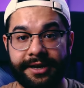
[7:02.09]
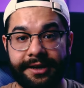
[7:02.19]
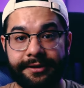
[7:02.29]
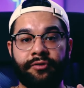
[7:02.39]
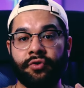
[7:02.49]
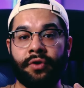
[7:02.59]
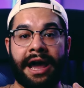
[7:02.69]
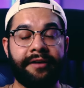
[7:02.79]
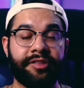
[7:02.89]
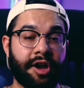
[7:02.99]
one day. If you
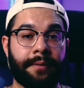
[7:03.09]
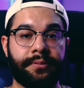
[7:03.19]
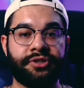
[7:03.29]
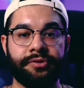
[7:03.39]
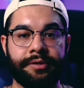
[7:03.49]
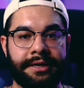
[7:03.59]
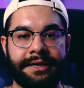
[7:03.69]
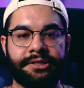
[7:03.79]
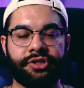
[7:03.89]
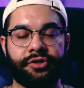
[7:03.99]
have the
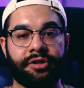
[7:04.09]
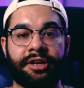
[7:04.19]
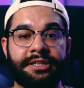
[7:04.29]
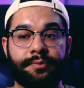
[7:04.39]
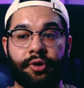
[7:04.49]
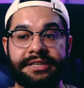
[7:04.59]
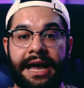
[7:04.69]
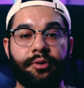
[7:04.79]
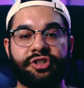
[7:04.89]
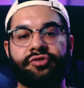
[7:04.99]
opportunity to shoot a lot of sports,
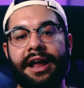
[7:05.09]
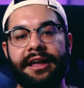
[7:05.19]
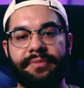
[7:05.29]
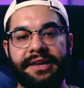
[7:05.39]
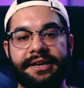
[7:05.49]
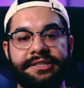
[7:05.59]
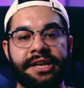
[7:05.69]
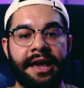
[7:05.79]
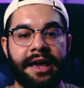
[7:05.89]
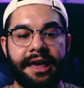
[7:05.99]
I would try it because